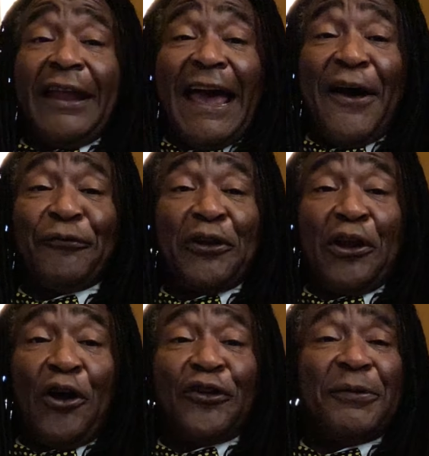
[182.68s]
to have to
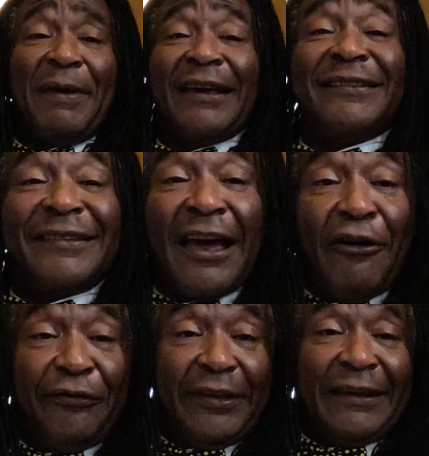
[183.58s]
learn to make
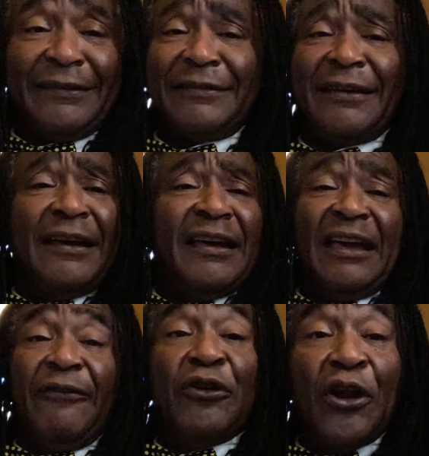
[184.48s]
selfies.
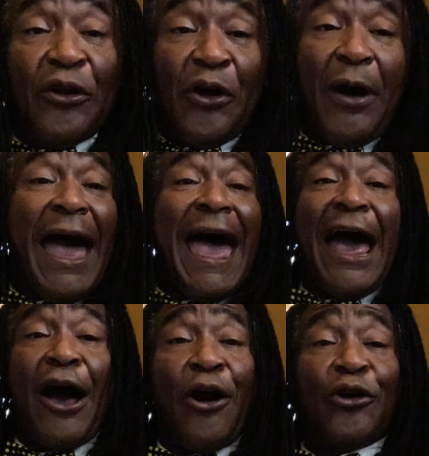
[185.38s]
If you don't know
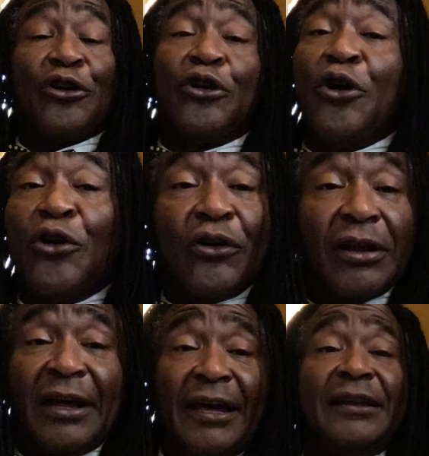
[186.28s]
how,
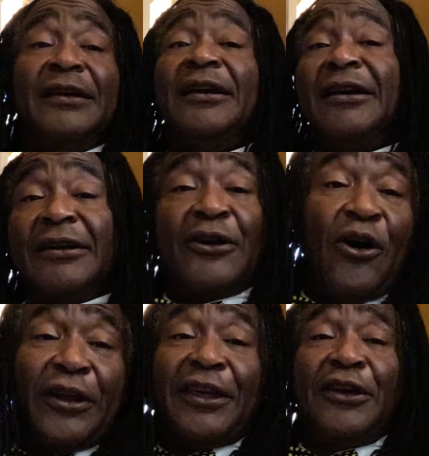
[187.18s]
Google it.
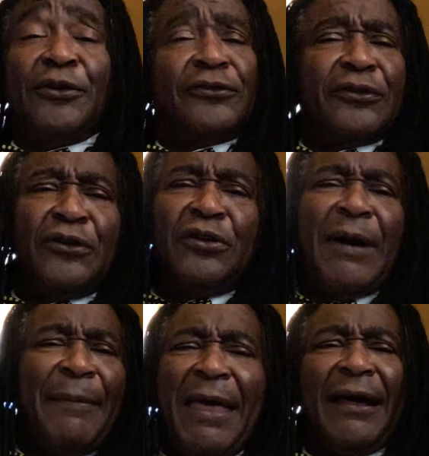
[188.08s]
Go to YouTube.
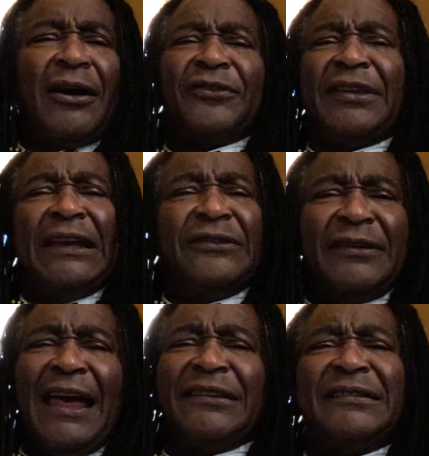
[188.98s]
I'm not going to teach you
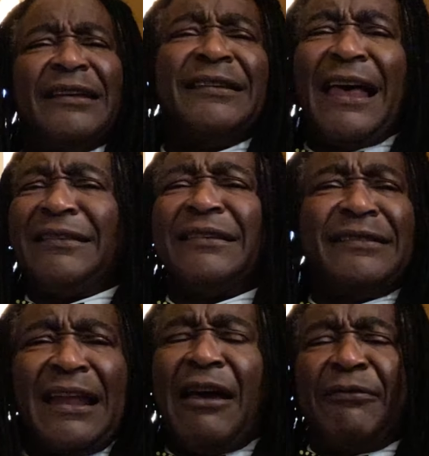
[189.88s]
that shit. See, that's the
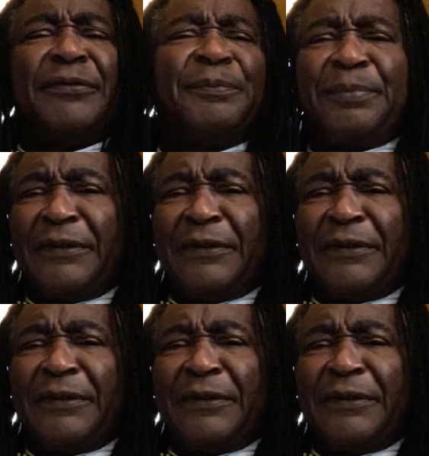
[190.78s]
shit I was...